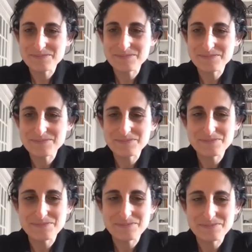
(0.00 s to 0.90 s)

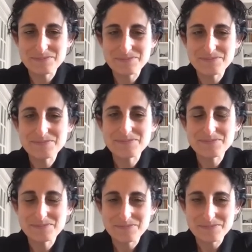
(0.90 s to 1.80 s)

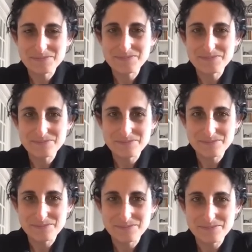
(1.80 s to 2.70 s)

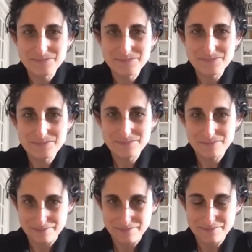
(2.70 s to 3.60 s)

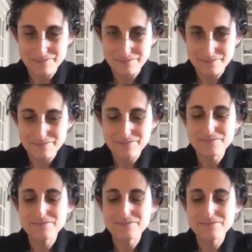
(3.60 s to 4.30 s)
[no speech]